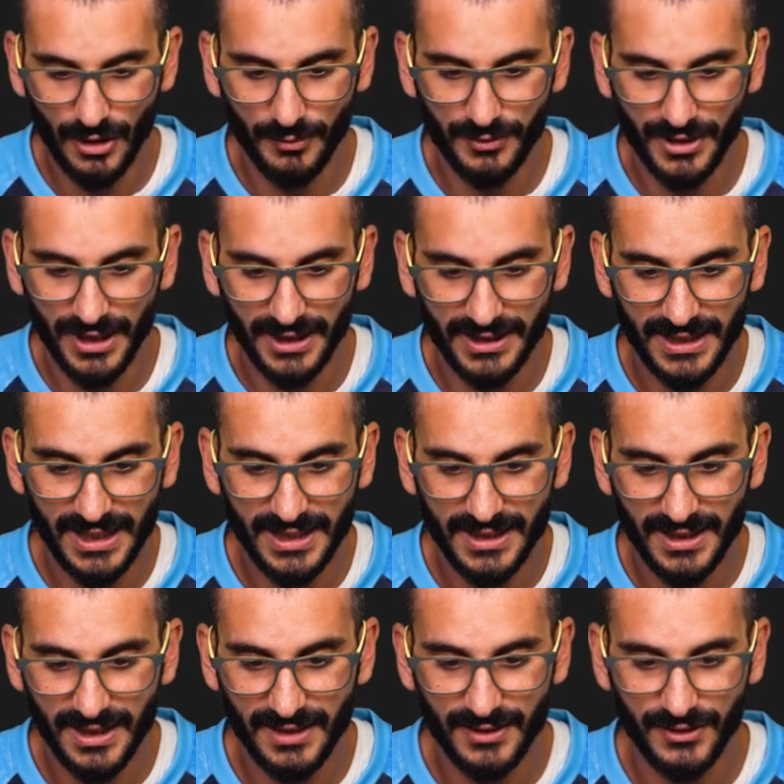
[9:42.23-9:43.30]
object
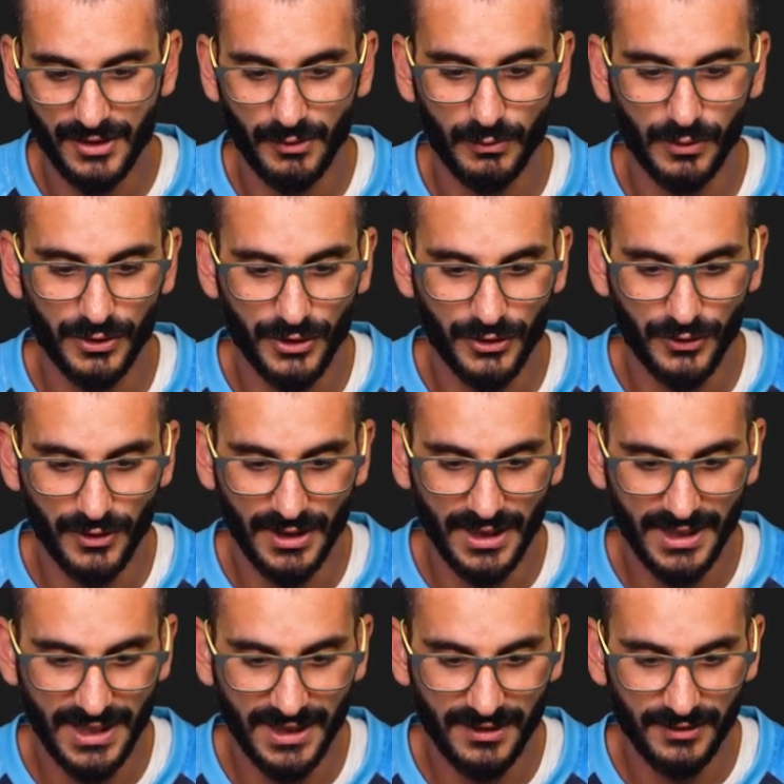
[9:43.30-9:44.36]
data. So we'll just do that
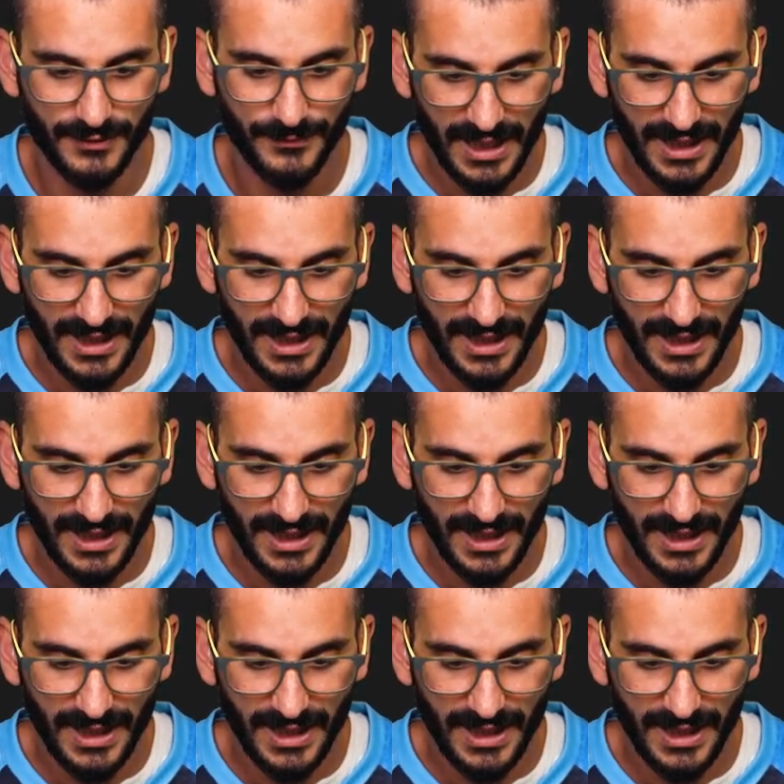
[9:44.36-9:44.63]
now.